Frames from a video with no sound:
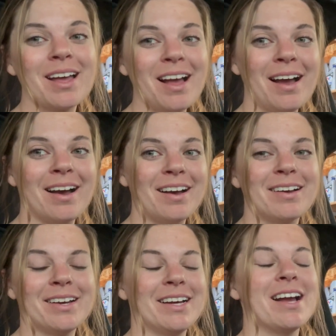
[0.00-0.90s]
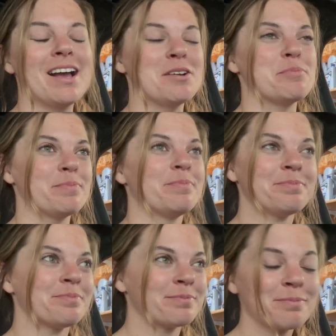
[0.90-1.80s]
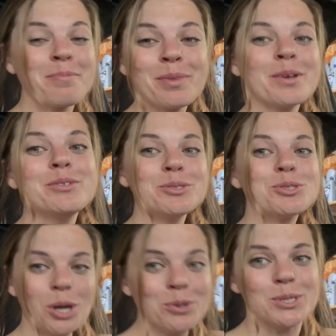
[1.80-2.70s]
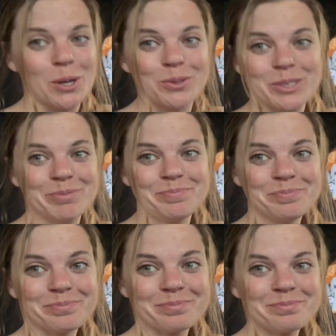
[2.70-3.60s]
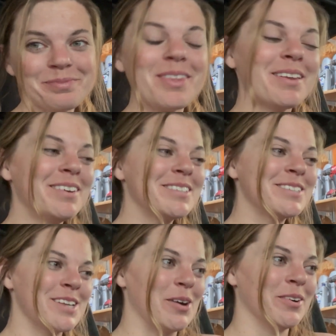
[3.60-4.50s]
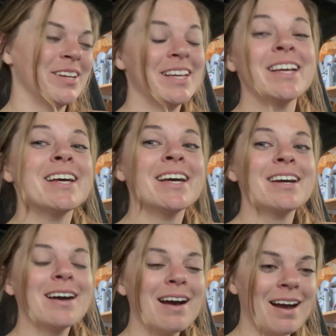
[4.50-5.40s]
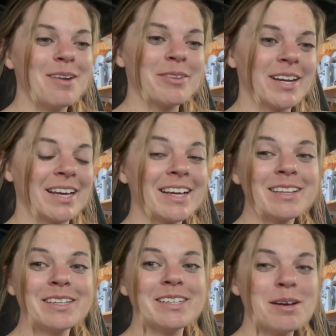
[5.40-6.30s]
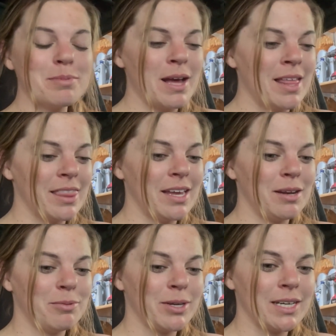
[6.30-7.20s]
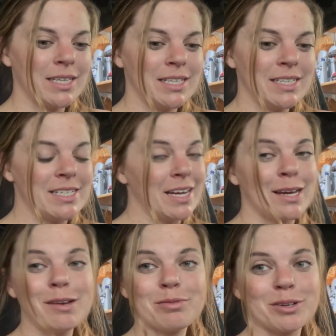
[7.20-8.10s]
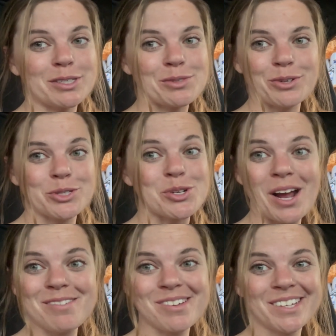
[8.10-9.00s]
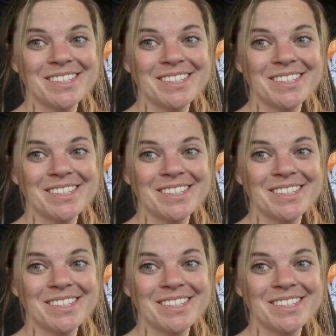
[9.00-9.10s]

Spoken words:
I am so stoked. So I'm gonna get cleaned up and then we're gonna take it for its first drive.